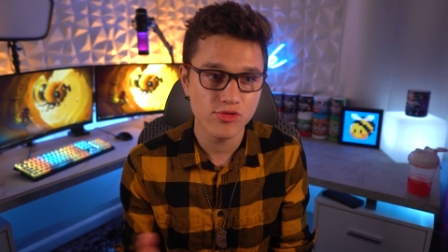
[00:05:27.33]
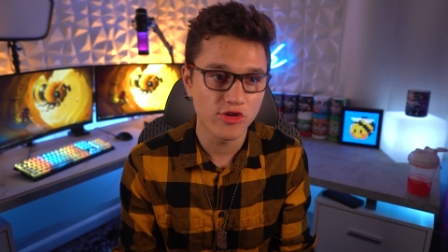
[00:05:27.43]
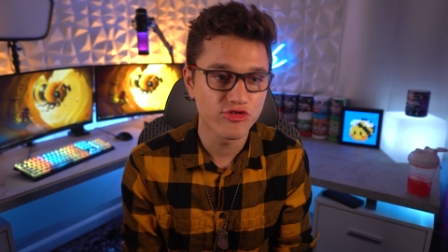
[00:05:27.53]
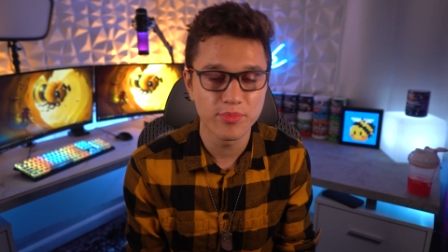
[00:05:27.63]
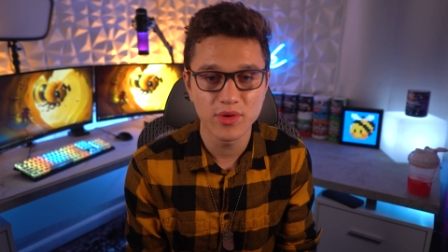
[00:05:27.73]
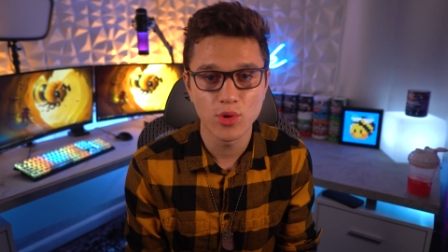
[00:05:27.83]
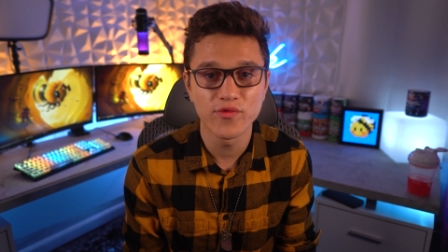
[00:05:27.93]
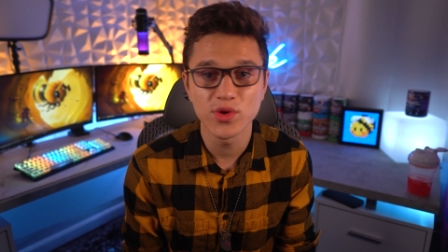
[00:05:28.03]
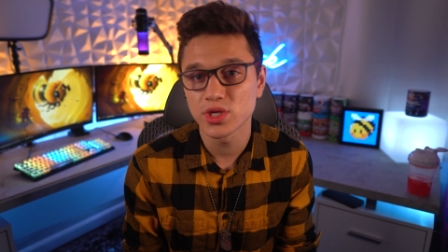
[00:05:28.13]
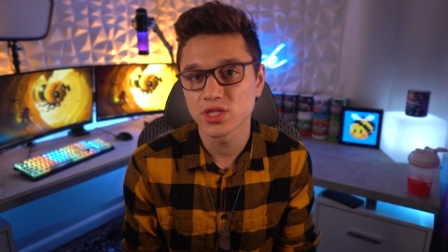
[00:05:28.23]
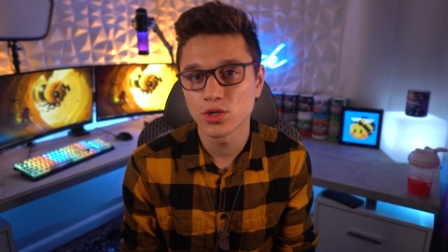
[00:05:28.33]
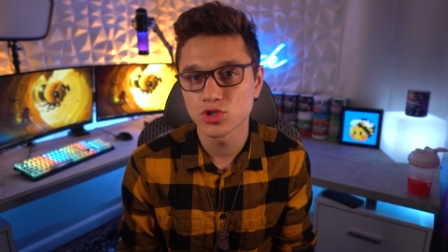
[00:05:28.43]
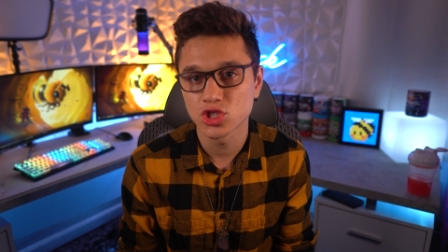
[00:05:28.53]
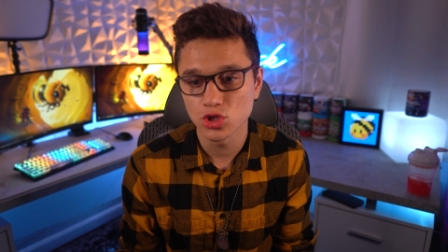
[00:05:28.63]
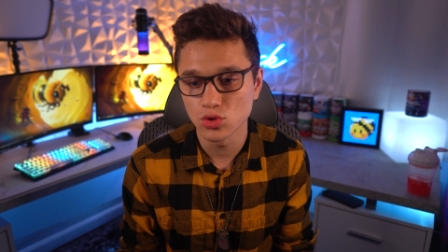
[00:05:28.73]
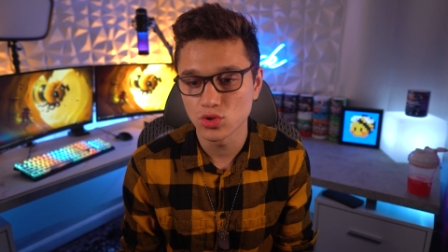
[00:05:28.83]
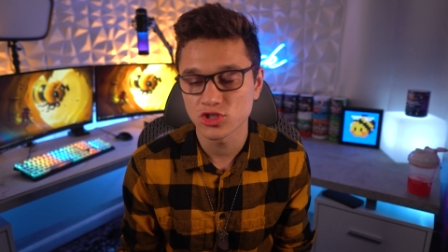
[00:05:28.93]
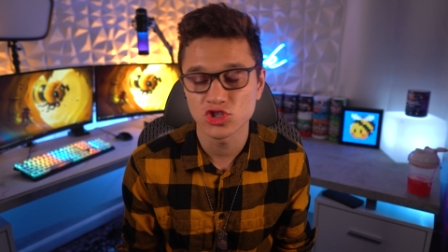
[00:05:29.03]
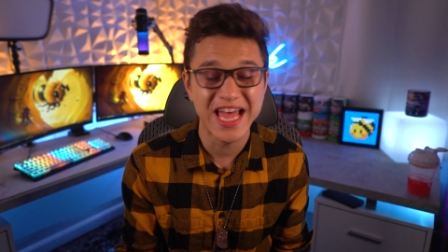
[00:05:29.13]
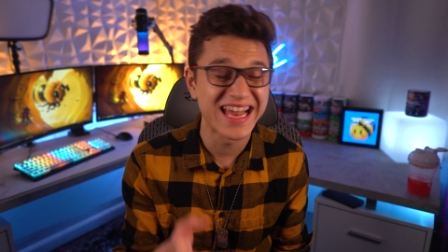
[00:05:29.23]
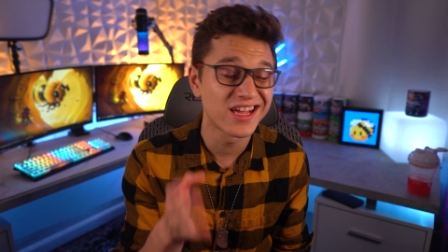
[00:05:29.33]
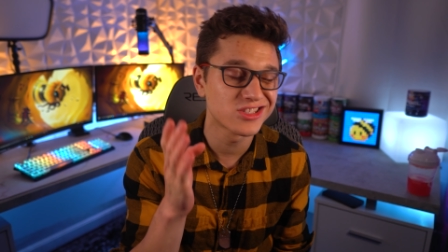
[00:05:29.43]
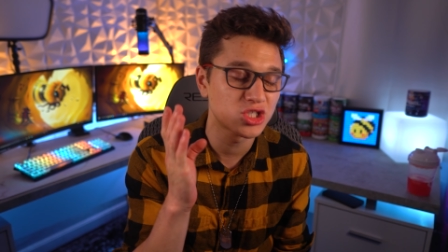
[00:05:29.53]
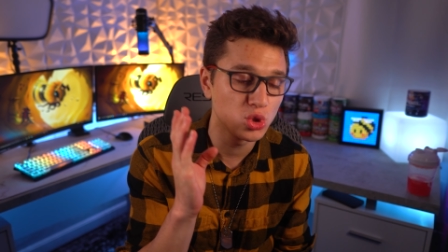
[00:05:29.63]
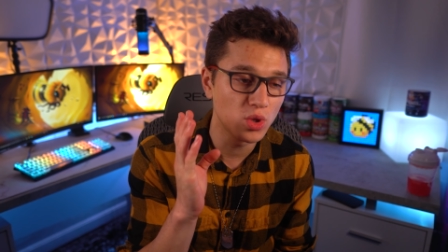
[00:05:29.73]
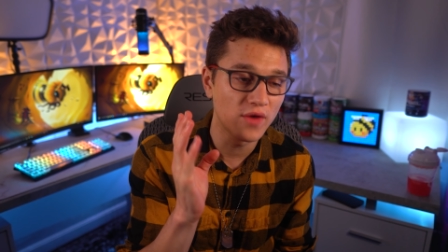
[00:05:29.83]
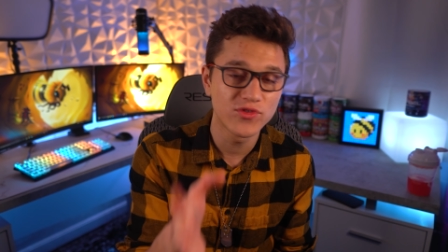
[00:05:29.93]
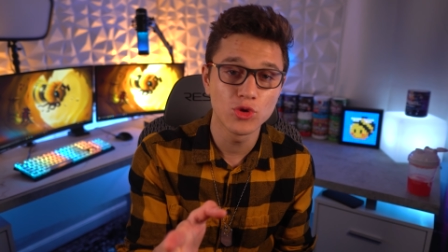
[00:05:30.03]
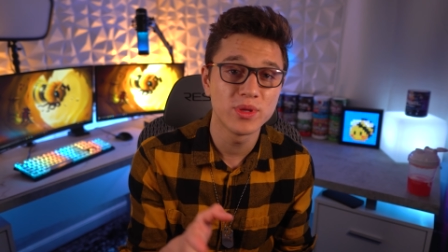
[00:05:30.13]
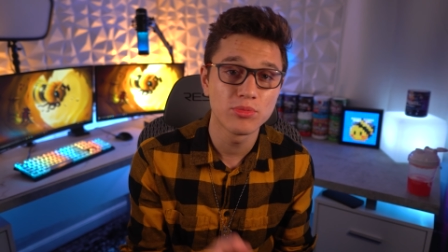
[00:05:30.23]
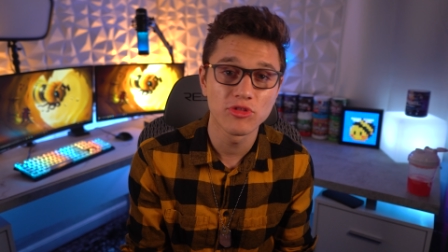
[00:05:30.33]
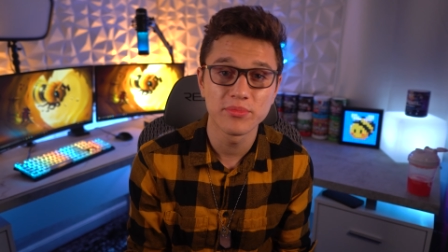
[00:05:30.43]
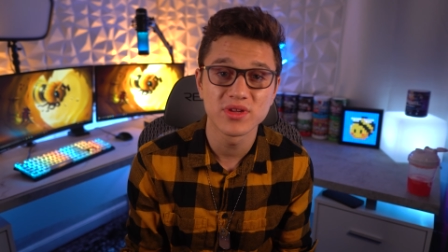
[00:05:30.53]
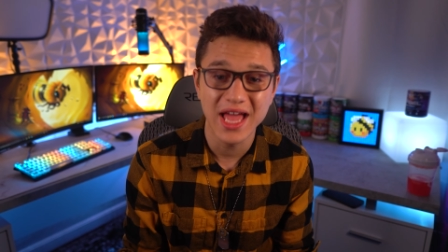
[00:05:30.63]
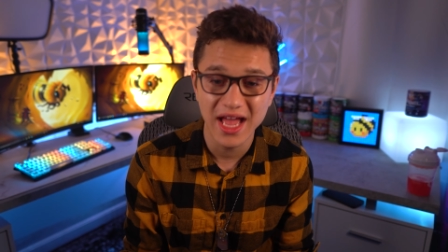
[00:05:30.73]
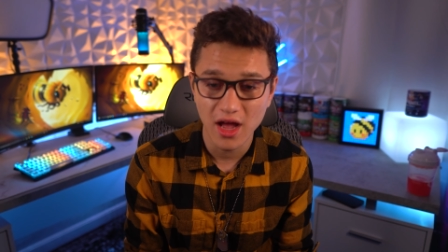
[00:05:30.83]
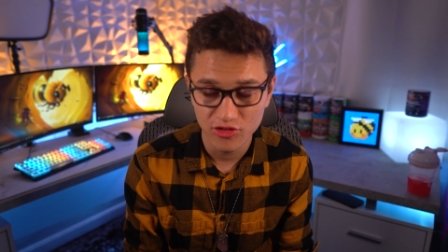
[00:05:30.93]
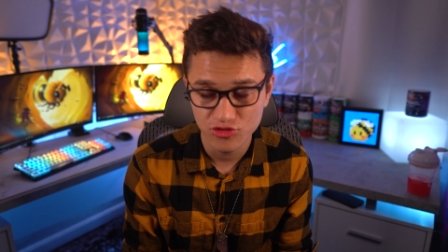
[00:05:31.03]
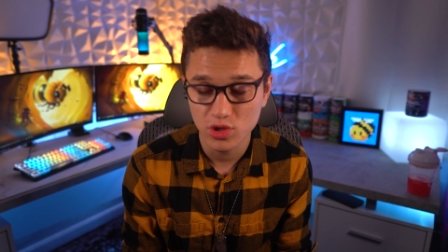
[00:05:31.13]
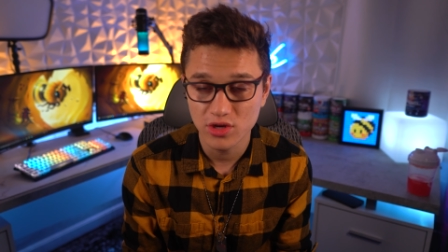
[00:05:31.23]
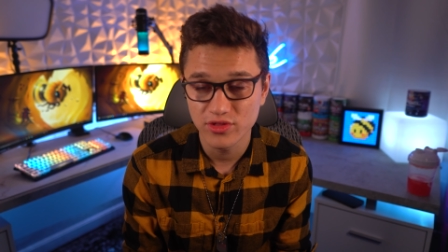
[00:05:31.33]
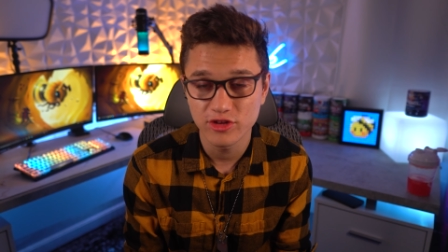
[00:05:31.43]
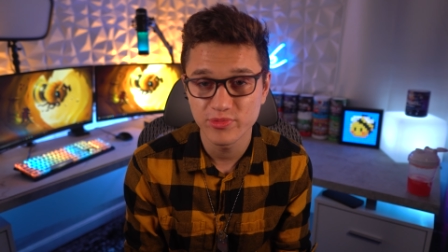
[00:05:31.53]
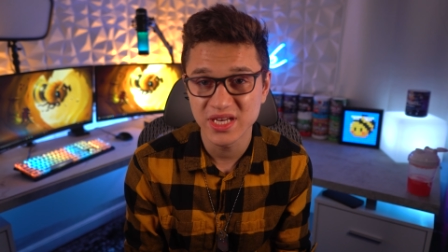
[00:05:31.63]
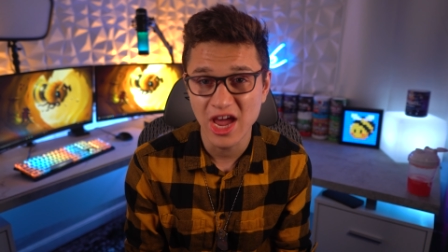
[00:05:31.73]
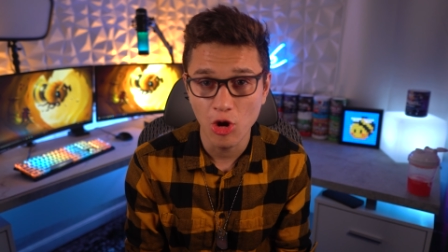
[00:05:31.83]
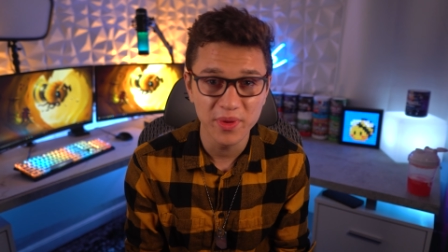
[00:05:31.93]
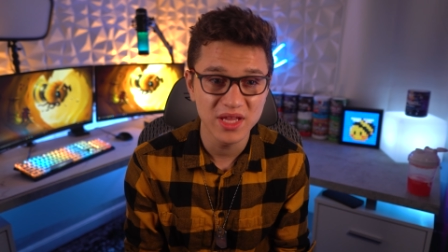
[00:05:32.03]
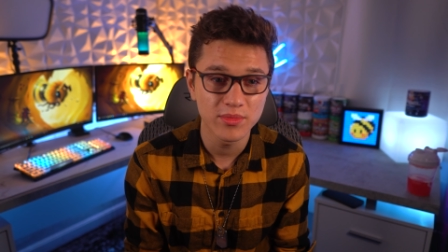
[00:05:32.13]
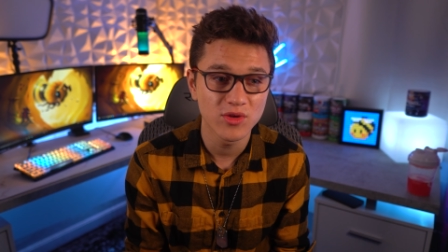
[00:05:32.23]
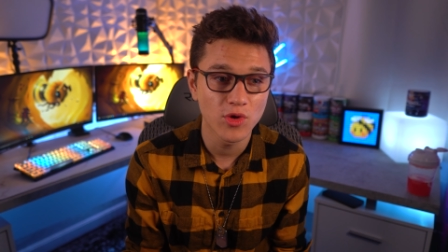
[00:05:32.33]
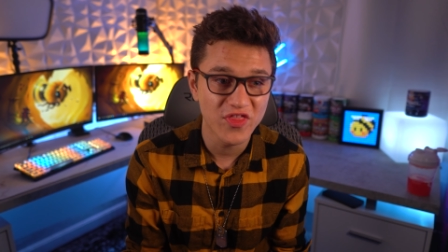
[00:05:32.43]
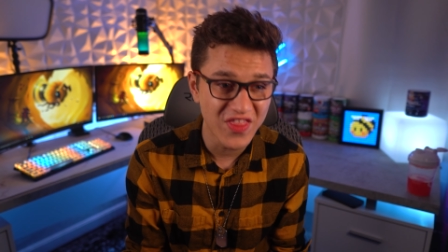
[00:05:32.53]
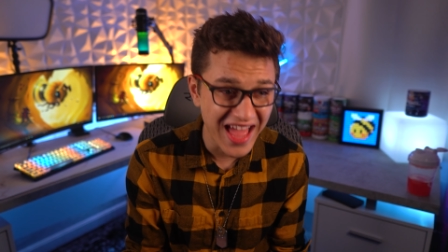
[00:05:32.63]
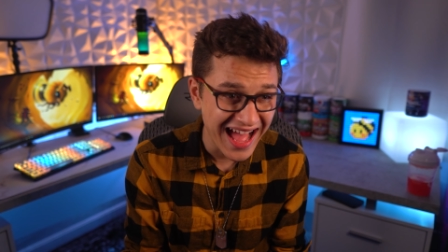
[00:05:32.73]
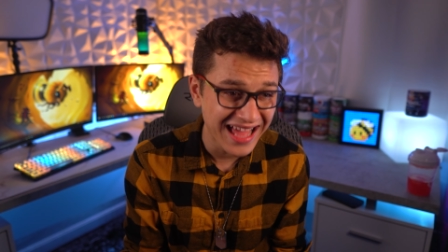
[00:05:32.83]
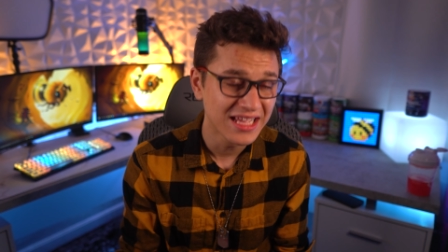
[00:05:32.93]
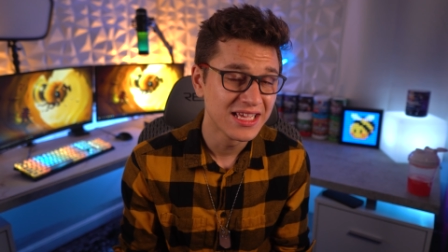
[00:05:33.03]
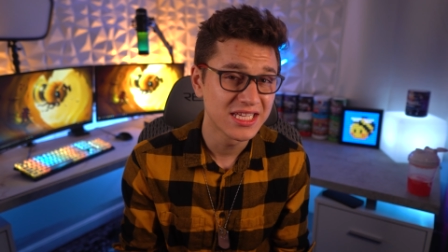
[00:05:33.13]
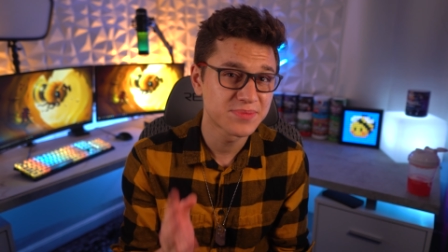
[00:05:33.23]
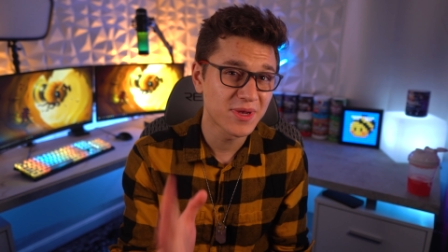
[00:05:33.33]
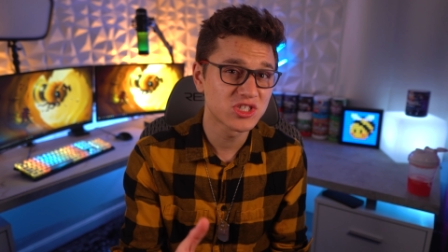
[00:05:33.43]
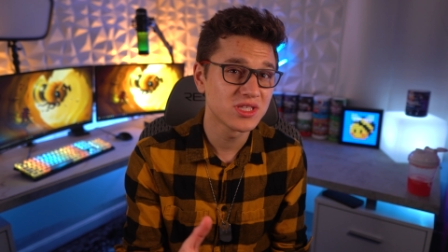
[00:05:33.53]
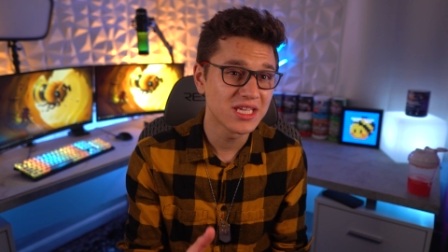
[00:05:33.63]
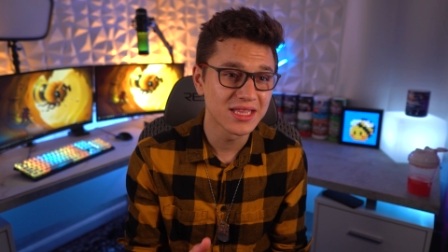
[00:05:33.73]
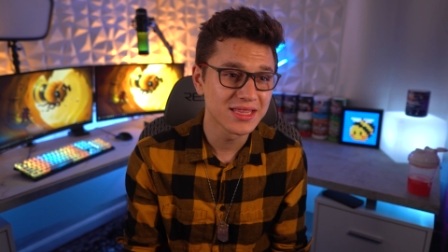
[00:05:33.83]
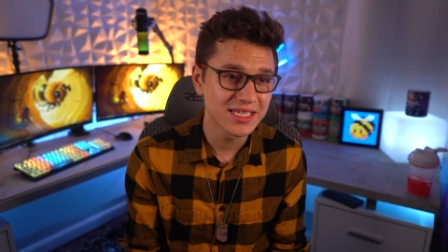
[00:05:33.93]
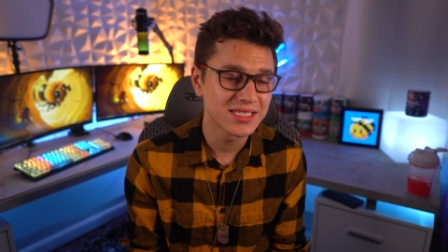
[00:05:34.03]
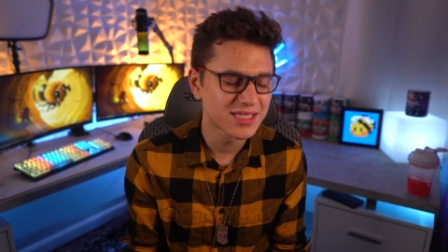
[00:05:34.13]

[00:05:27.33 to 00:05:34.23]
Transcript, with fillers: I should be reviewing those soon. Shout out to a few people that been, on Twitter that have been helping me with that, especially Elise.